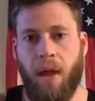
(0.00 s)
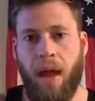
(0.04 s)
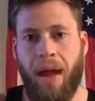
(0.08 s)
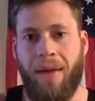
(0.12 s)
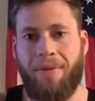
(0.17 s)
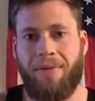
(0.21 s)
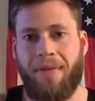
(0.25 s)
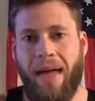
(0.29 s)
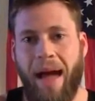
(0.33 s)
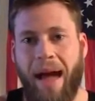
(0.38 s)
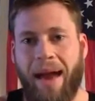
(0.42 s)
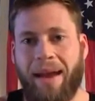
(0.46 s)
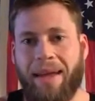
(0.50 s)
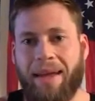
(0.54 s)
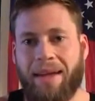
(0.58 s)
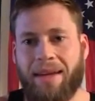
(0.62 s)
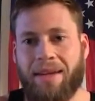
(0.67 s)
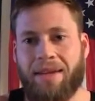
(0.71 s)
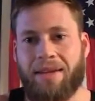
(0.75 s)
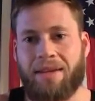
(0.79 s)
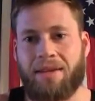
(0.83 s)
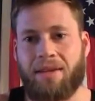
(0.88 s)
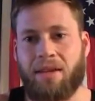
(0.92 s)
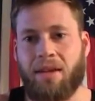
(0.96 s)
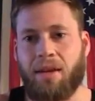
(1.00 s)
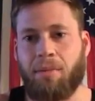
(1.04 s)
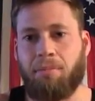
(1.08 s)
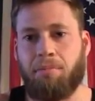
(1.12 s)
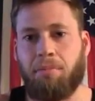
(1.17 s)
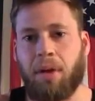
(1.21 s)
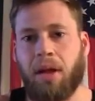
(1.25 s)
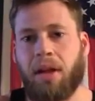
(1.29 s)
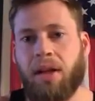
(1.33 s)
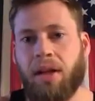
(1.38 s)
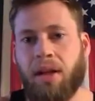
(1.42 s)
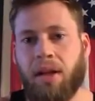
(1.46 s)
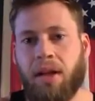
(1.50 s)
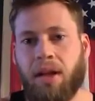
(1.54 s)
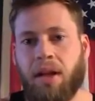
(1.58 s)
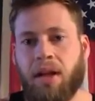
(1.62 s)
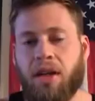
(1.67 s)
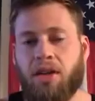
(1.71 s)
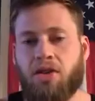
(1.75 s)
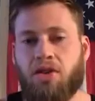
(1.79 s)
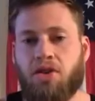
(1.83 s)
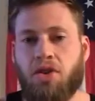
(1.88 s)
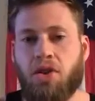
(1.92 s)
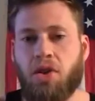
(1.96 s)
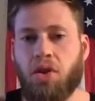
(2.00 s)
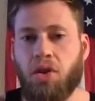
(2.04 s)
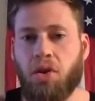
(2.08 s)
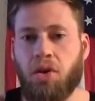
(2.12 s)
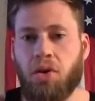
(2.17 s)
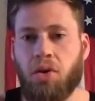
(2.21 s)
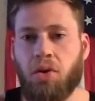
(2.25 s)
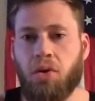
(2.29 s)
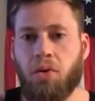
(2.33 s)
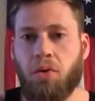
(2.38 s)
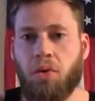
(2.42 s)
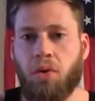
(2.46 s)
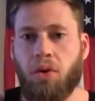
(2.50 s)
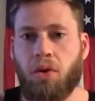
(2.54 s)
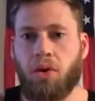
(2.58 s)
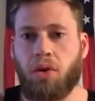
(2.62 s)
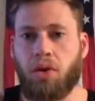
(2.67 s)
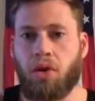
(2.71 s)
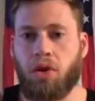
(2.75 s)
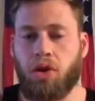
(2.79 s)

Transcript: And that is the ability to